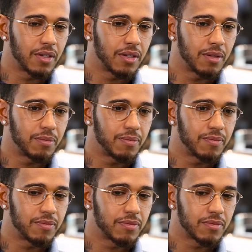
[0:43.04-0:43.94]

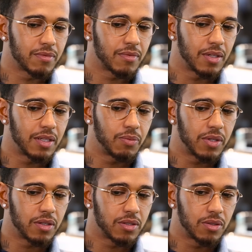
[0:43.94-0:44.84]
um, and then we
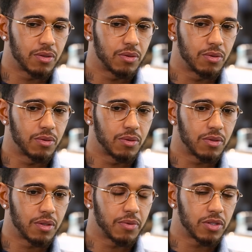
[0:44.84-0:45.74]
got to
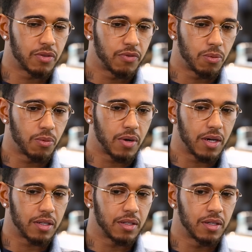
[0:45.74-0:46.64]
then we got to Formula
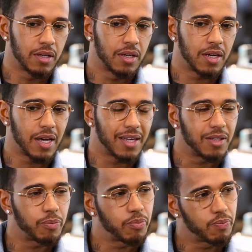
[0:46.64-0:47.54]
One,
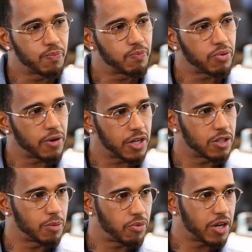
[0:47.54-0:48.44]
and the
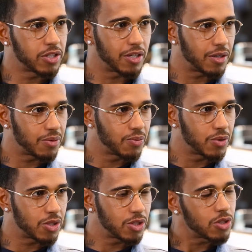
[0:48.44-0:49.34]
pressure the pressure
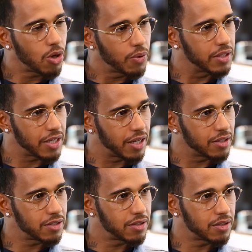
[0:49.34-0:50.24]
was so
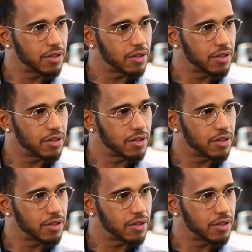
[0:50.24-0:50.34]
intense.